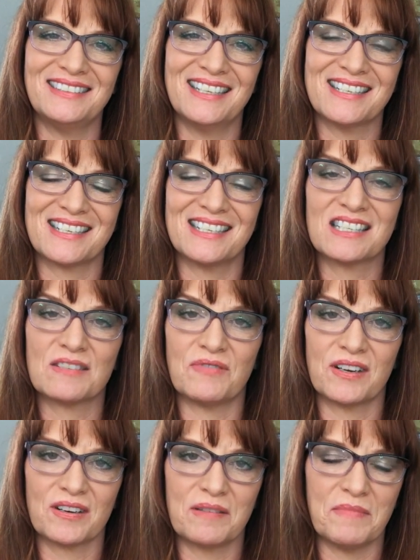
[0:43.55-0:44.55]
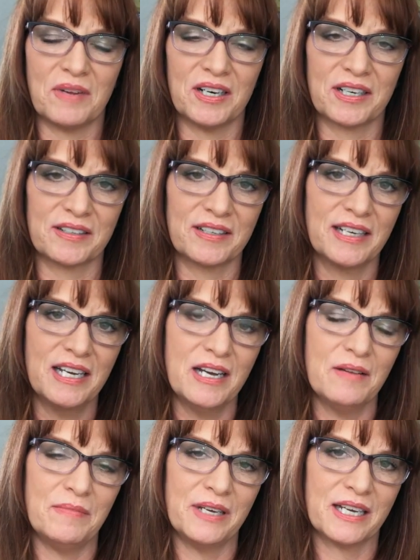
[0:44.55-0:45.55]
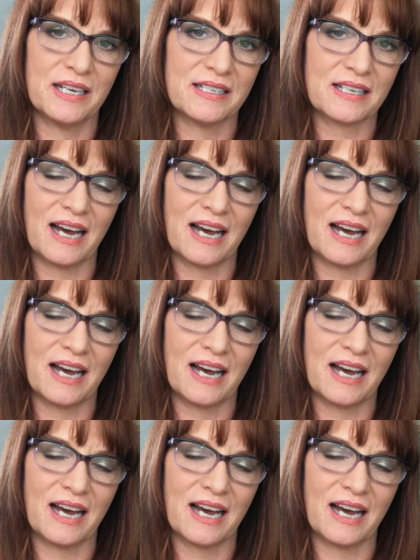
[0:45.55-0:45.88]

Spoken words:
Yes, it's very modern, because